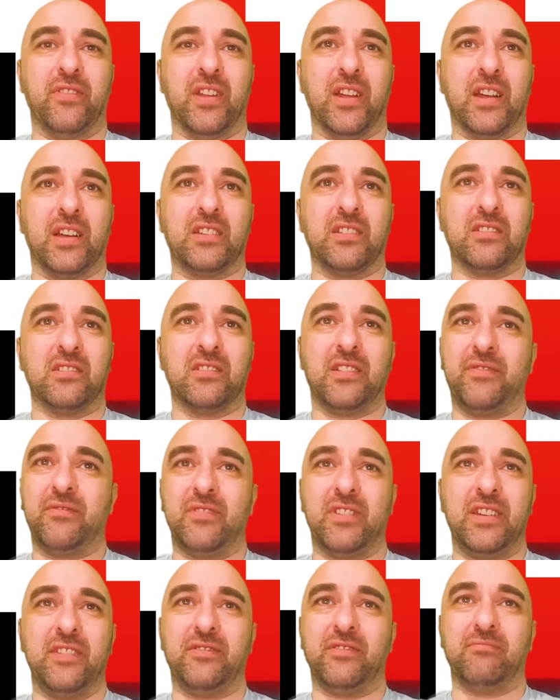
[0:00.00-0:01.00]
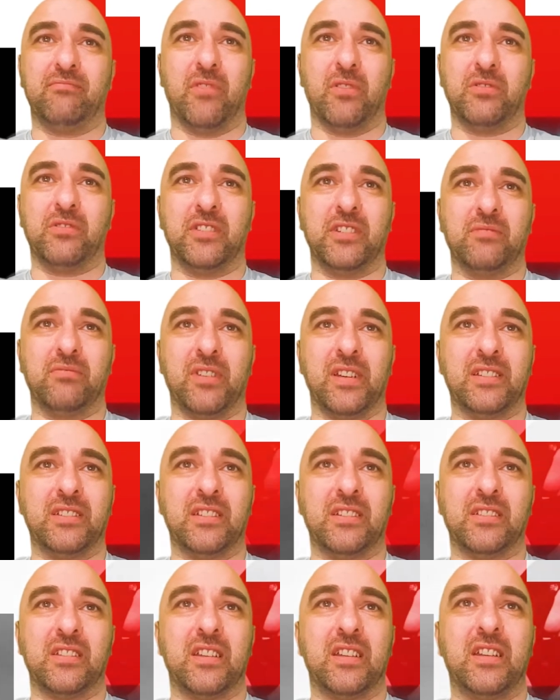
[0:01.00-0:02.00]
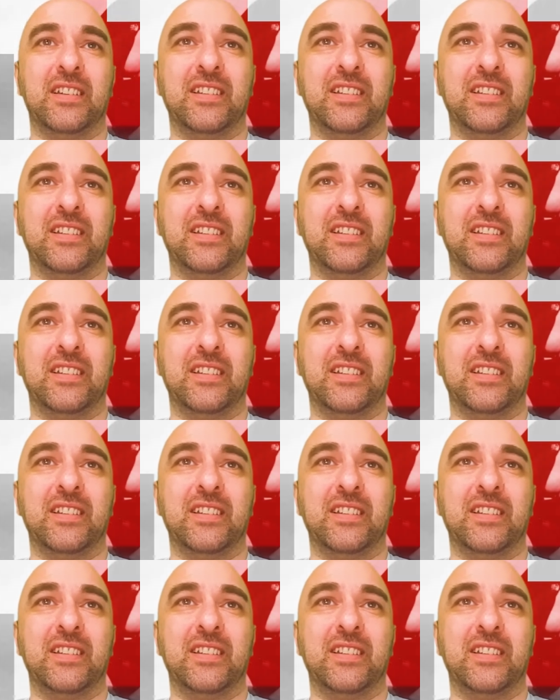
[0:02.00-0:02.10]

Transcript: there, because I haven't lived most of these places.